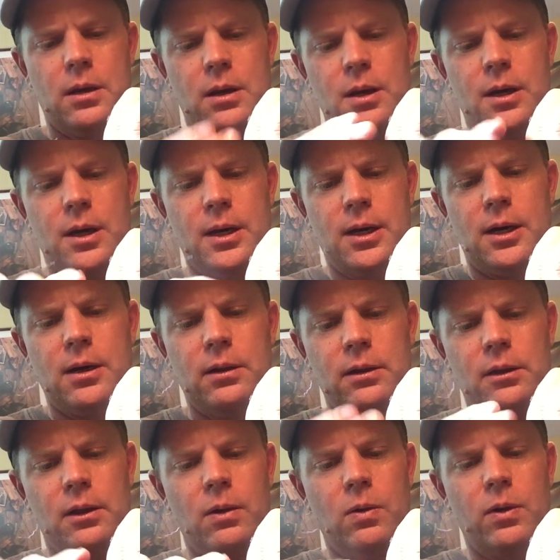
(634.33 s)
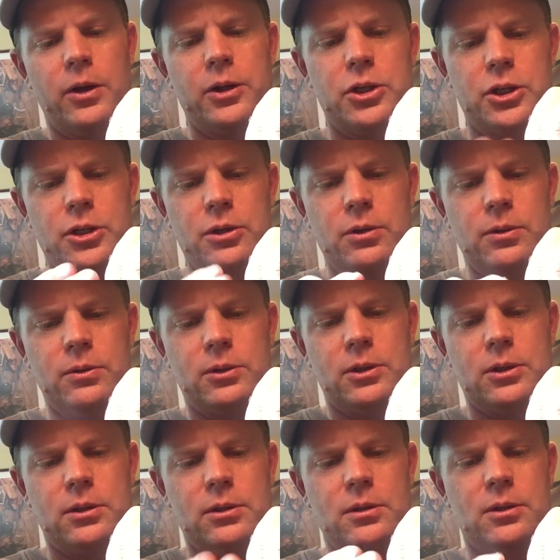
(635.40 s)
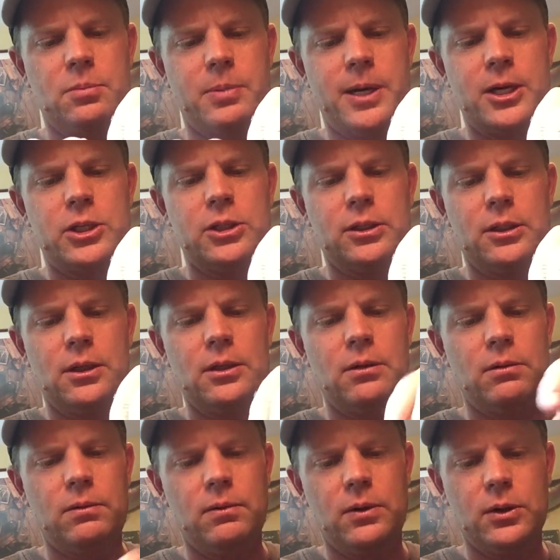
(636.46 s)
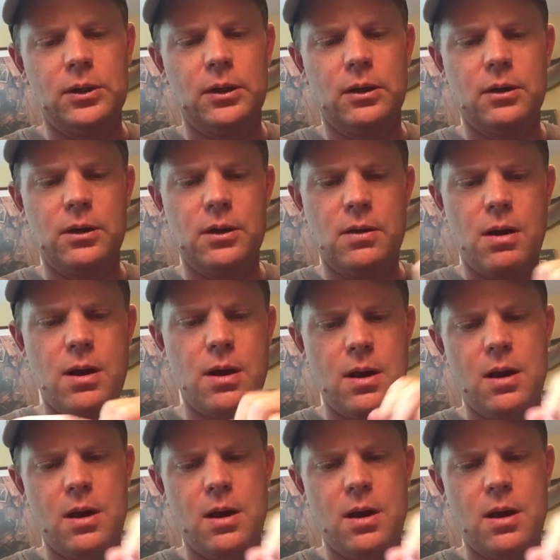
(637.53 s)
Lower Deschutes, especially, really good.